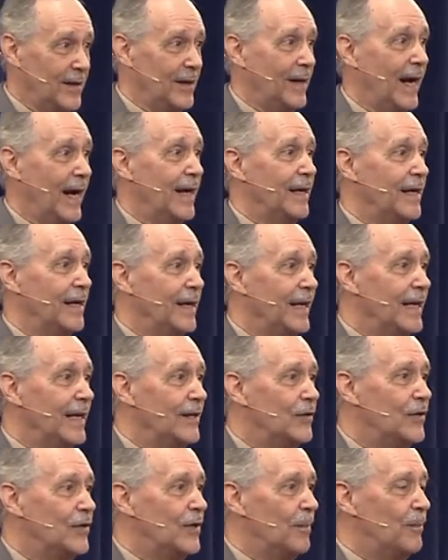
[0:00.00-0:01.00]
That
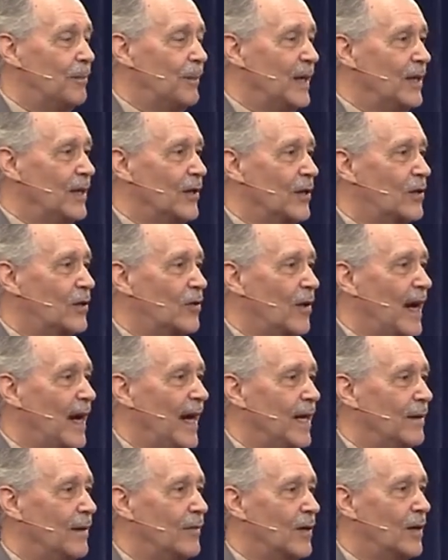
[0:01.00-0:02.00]
needs to be the
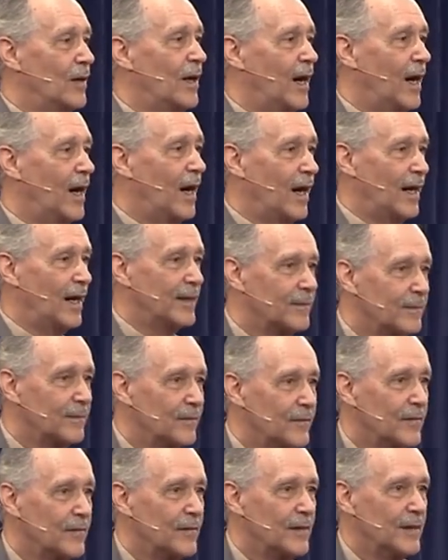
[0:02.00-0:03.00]
cry of your heart
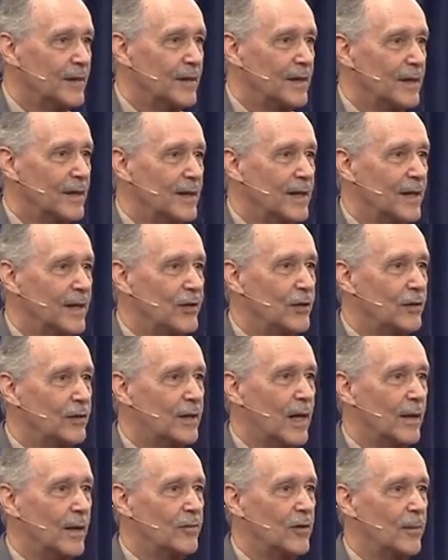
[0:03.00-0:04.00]
that you
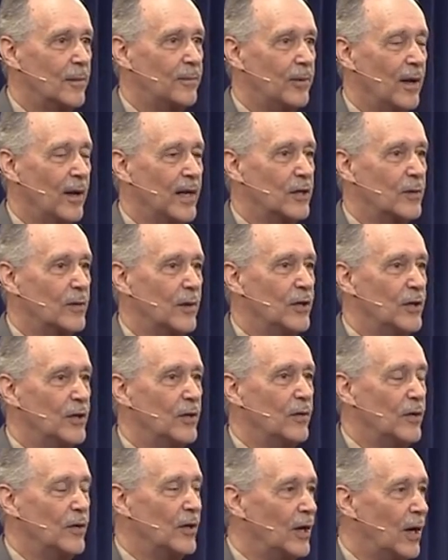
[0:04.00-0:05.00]
come to a place where you
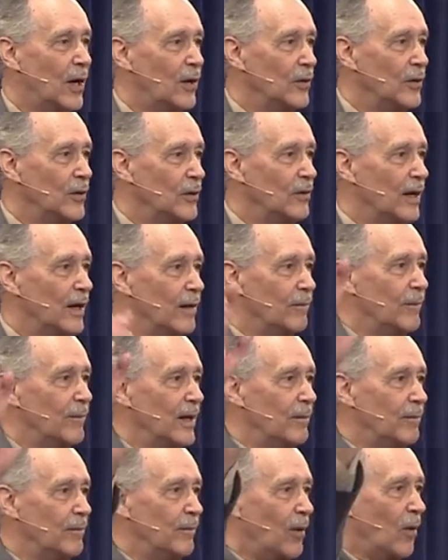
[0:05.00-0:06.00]
know you have
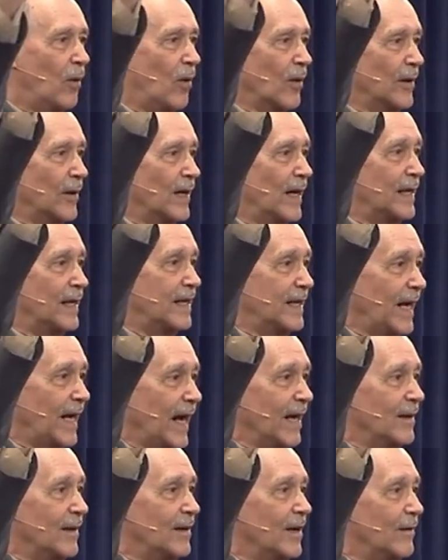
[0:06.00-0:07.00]
been born
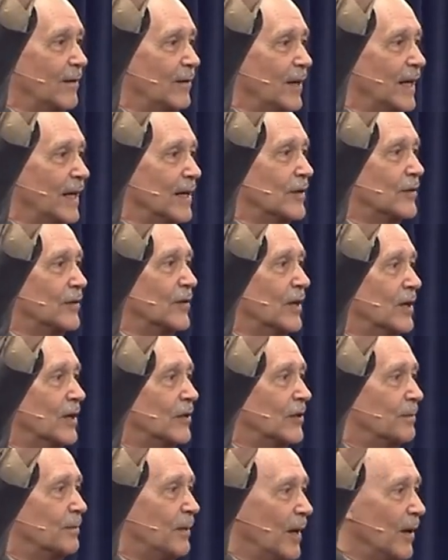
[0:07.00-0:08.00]
again of His
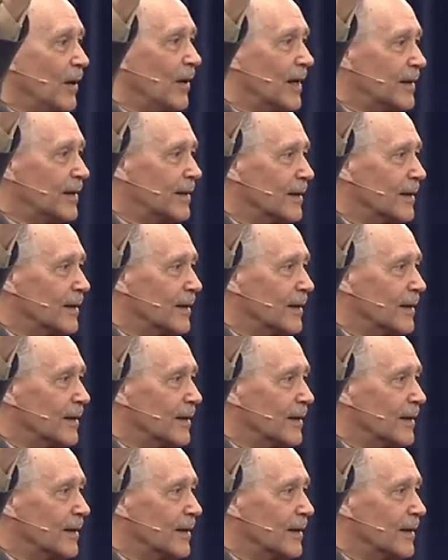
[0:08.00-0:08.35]
Spirit.